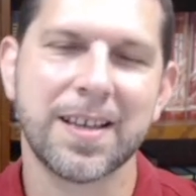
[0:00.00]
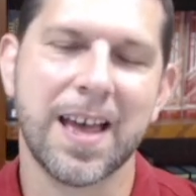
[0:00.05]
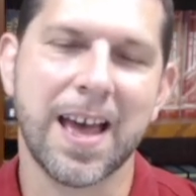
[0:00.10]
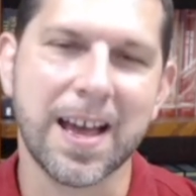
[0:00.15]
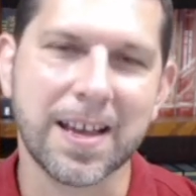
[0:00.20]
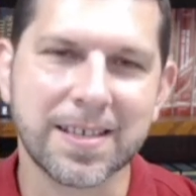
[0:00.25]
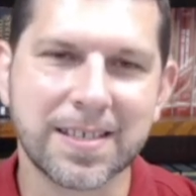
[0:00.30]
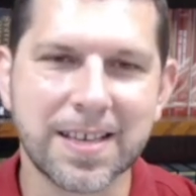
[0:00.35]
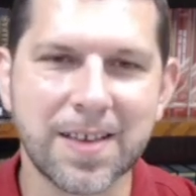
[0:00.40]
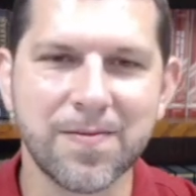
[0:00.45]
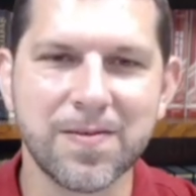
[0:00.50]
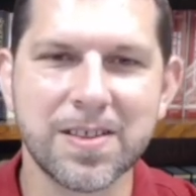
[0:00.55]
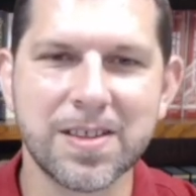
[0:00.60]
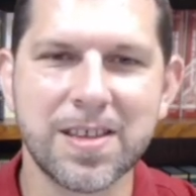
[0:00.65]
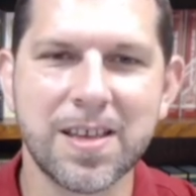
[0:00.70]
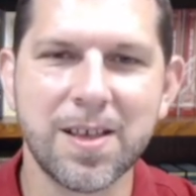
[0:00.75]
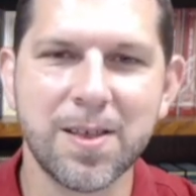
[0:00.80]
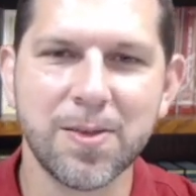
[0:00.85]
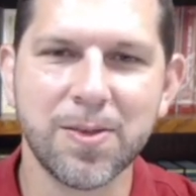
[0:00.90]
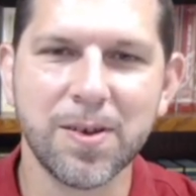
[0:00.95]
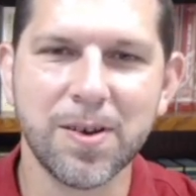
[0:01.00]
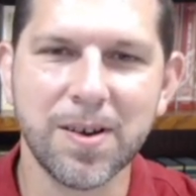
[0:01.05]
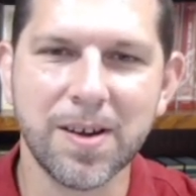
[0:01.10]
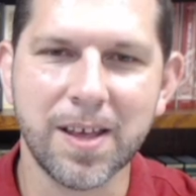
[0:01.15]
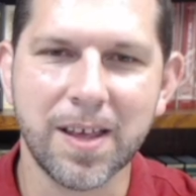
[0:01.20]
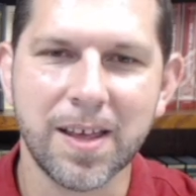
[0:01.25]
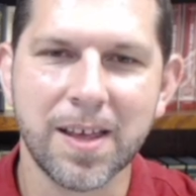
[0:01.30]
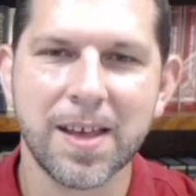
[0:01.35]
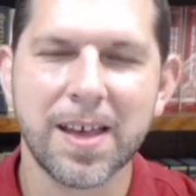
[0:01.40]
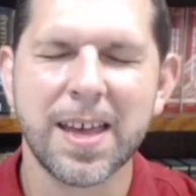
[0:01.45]
Acts
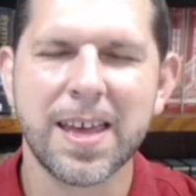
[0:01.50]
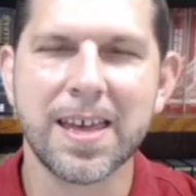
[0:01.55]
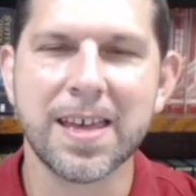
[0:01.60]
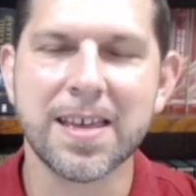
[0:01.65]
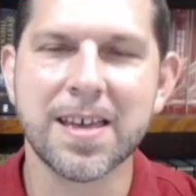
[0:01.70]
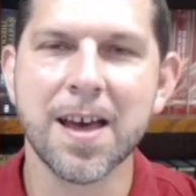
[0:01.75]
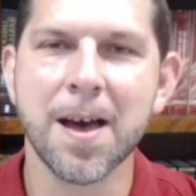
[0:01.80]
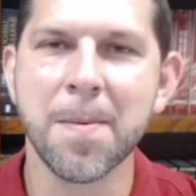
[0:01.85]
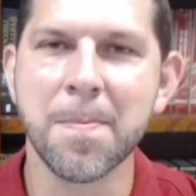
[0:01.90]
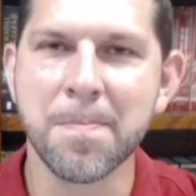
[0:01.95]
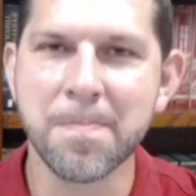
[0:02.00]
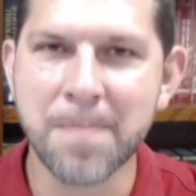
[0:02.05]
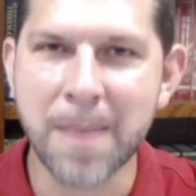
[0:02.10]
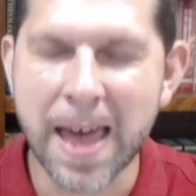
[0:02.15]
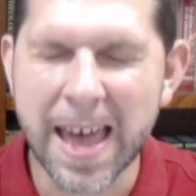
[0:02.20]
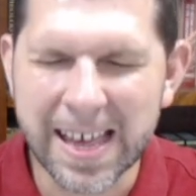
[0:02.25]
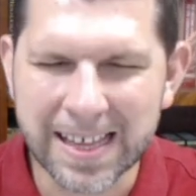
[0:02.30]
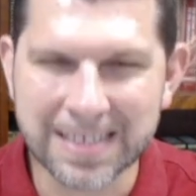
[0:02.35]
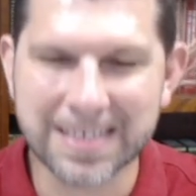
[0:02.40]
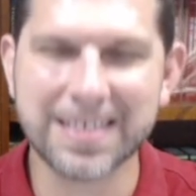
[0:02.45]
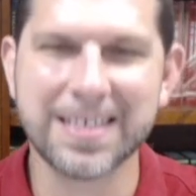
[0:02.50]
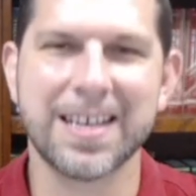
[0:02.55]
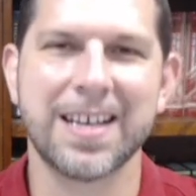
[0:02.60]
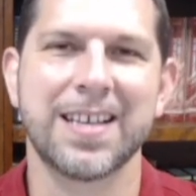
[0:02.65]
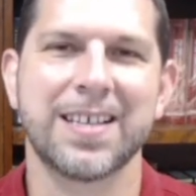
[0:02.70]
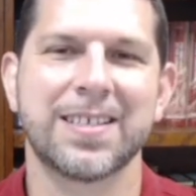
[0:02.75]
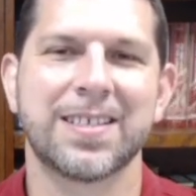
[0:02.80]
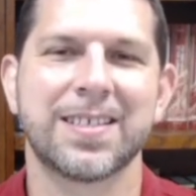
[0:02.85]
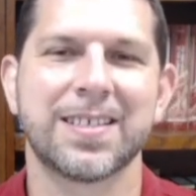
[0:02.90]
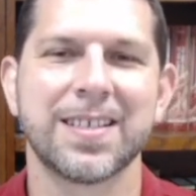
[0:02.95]
17:30. He commands
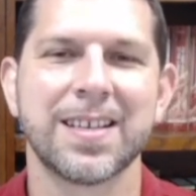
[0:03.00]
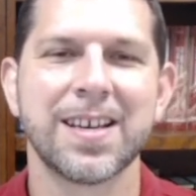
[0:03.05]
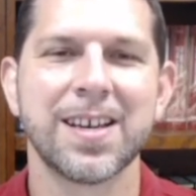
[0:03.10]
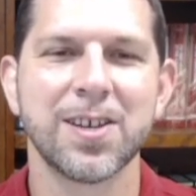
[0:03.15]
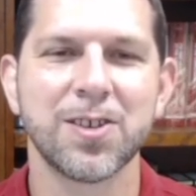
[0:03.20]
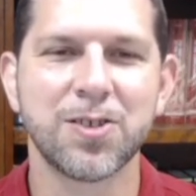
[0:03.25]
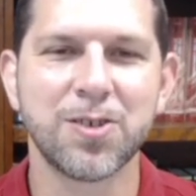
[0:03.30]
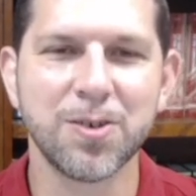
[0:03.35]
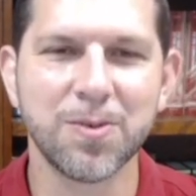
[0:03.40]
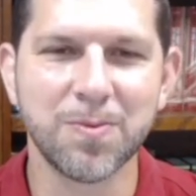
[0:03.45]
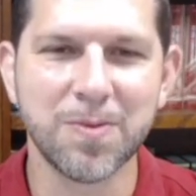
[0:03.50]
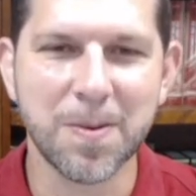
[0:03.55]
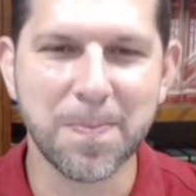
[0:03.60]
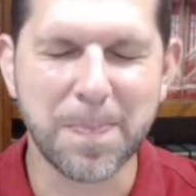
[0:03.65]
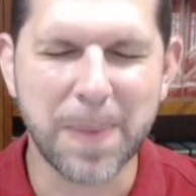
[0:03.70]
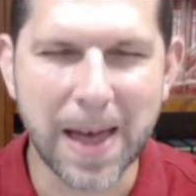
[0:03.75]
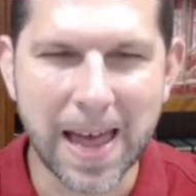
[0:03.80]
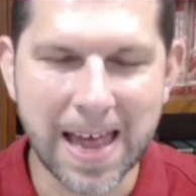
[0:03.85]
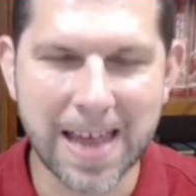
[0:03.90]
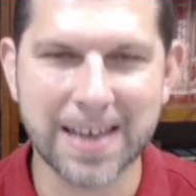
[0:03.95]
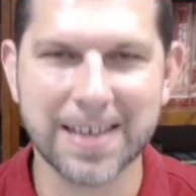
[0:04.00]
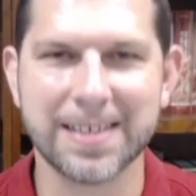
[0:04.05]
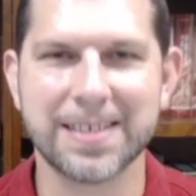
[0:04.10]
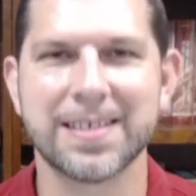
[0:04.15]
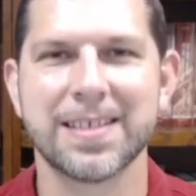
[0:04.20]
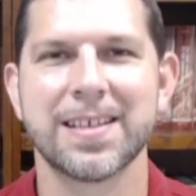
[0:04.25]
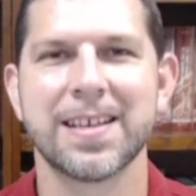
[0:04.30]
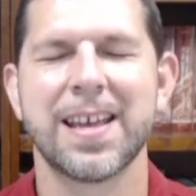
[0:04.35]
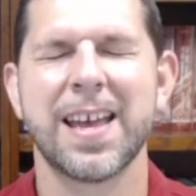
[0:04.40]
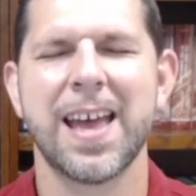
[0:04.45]
us to
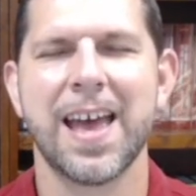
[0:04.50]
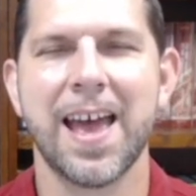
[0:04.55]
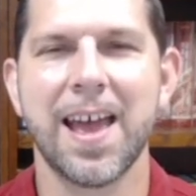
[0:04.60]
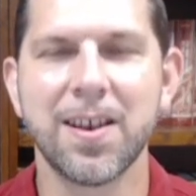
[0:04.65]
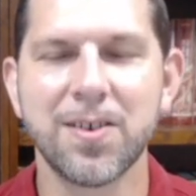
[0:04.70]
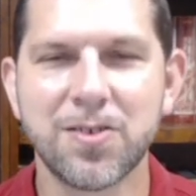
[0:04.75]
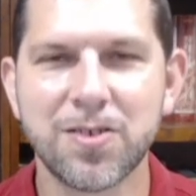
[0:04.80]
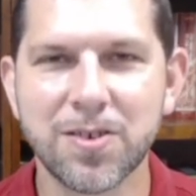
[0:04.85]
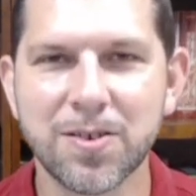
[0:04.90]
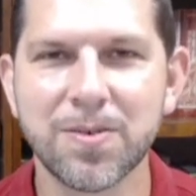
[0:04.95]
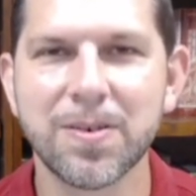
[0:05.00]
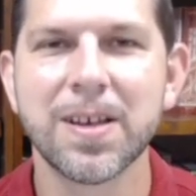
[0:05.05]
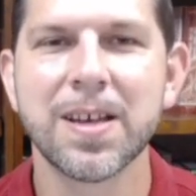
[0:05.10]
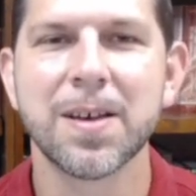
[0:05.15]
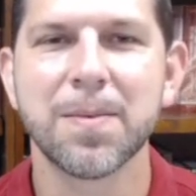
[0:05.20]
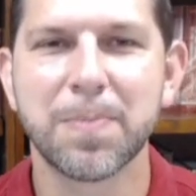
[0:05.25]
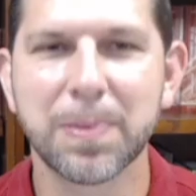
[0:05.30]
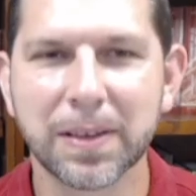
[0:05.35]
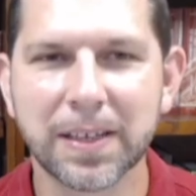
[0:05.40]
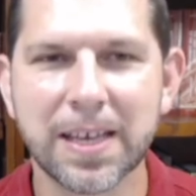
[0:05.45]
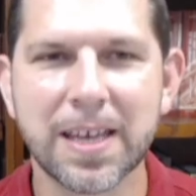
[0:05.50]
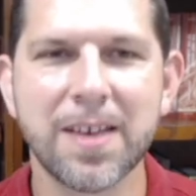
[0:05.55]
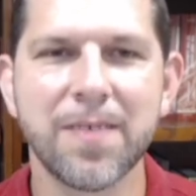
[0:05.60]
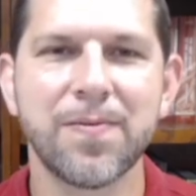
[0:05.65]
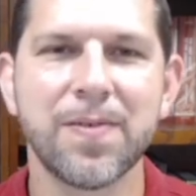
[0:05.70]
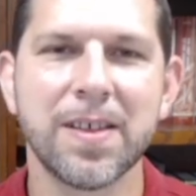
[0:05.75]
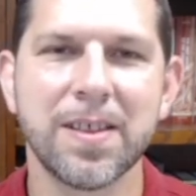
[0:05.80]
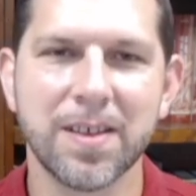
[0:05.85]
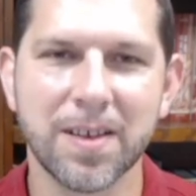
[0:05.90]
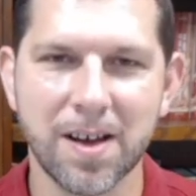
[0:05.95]
repent and to
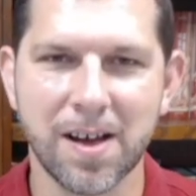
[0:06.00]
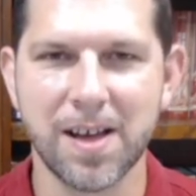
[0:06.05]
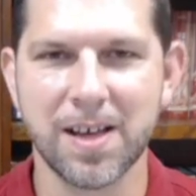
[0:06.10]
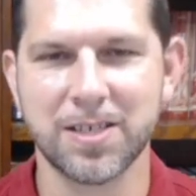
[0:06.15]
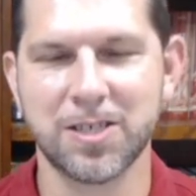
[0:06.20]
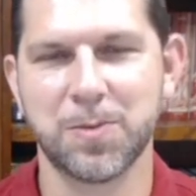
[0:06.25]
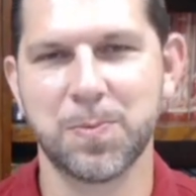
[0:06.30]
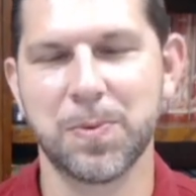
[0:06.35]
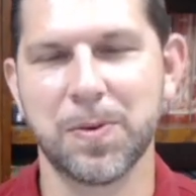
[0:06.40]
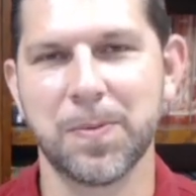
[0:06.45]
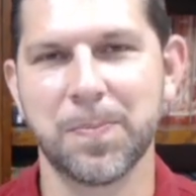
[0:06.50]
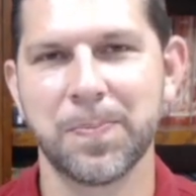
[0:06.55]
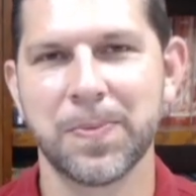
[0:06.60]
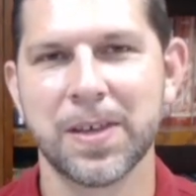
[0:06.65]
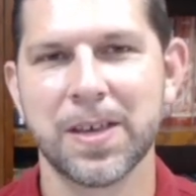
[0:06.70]
believe in the gospel.